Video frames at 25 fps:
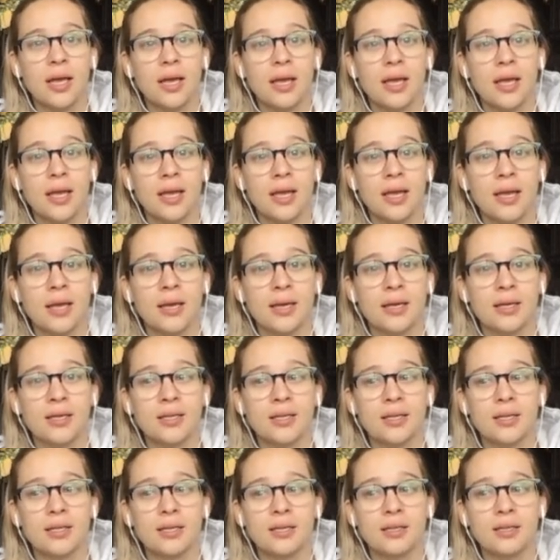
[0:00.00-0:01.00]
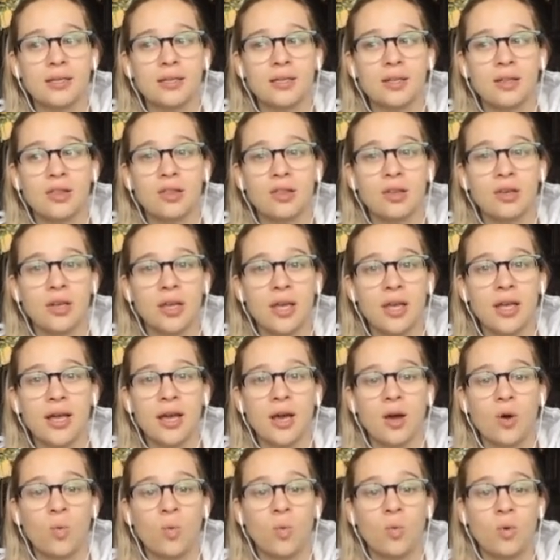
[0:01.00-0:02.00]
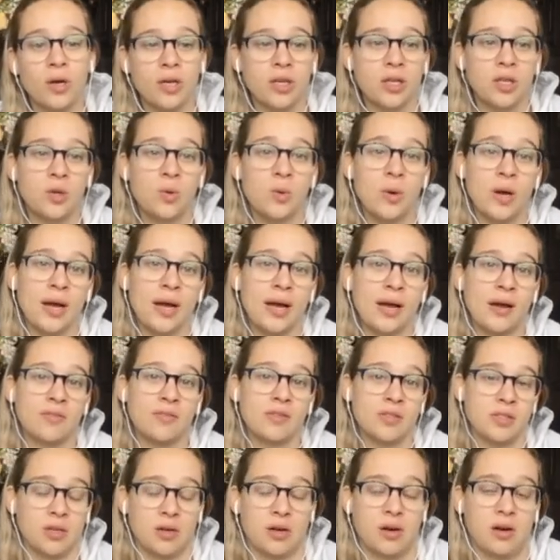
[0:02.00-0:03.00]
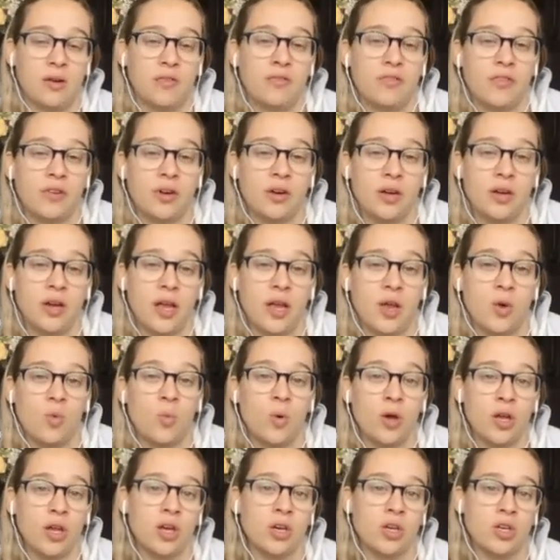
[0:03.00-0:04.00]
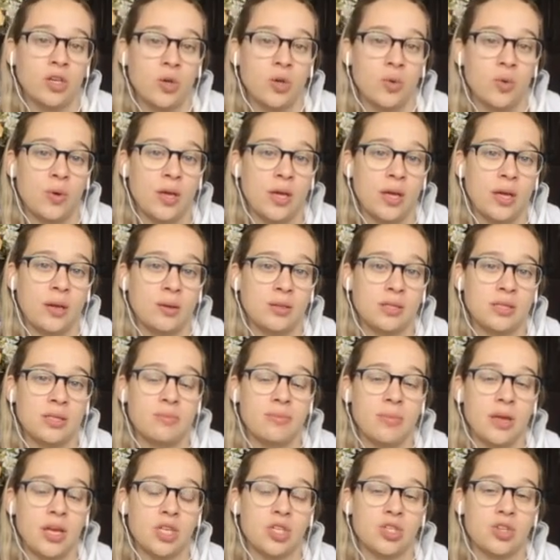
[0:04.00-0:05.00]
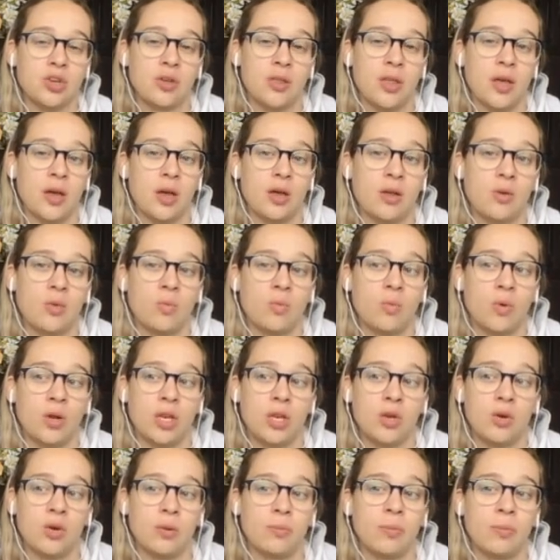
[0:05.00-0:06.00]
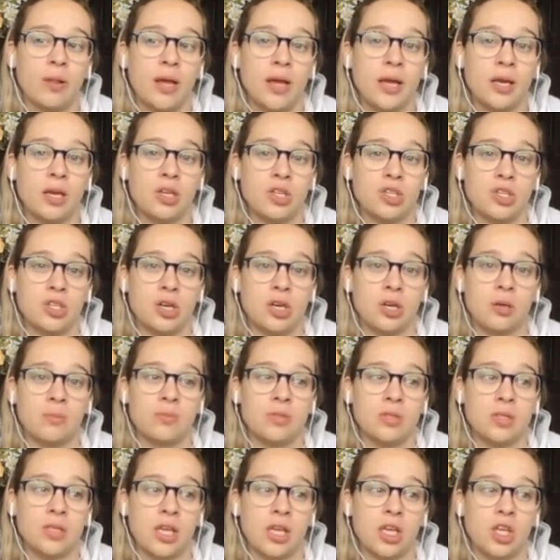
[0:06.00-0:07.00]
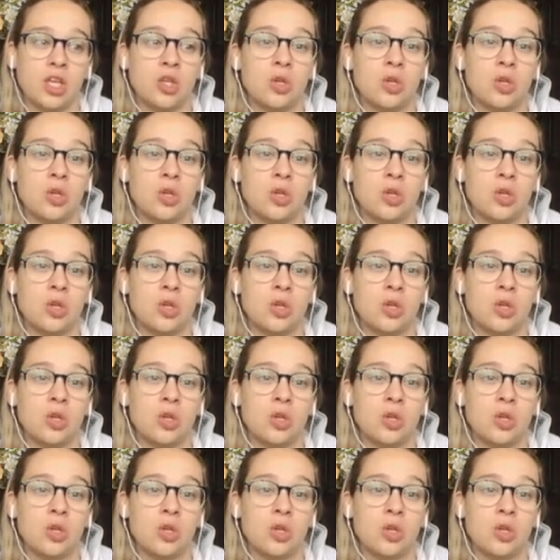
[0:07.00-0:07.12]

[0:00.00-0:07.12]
and looking at what you have to offer and what you're doing to make sure that when you're applying to jobs that